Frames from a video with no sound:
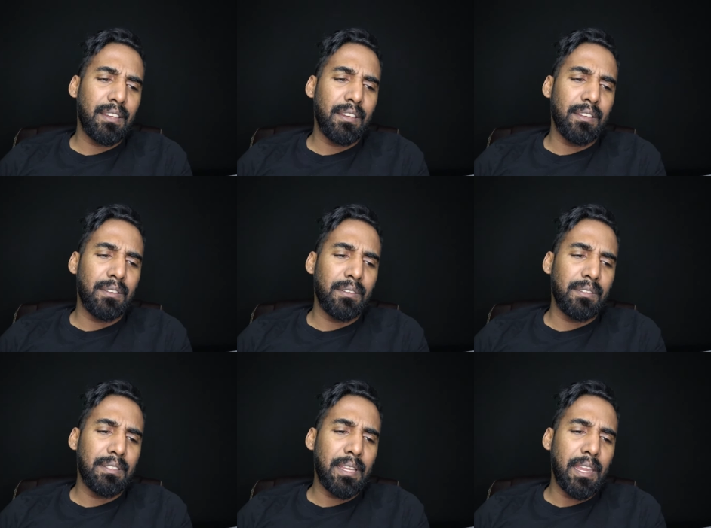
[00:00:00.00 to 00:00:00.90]
you
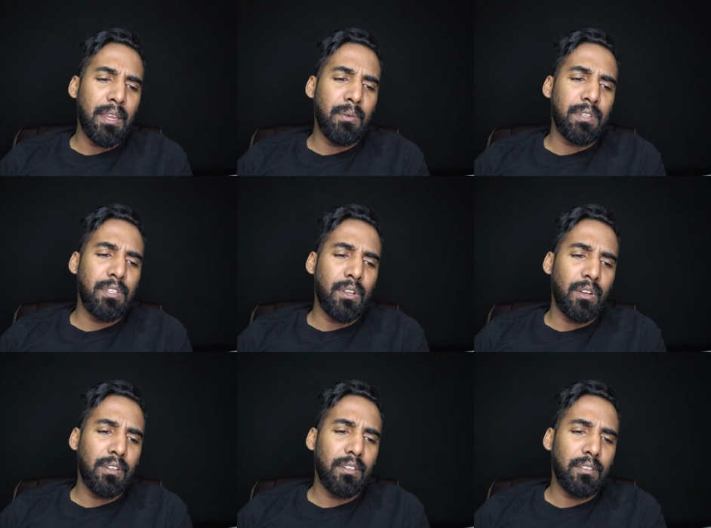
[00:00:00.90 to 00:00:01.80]
know, he was
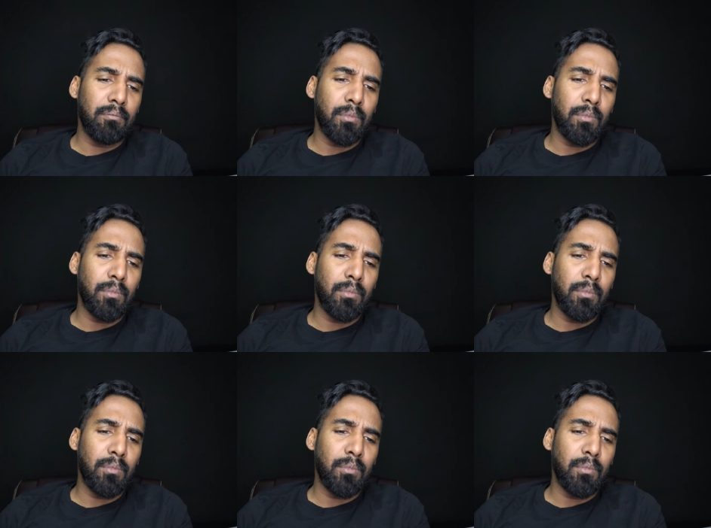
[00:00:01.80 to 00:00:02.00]
young,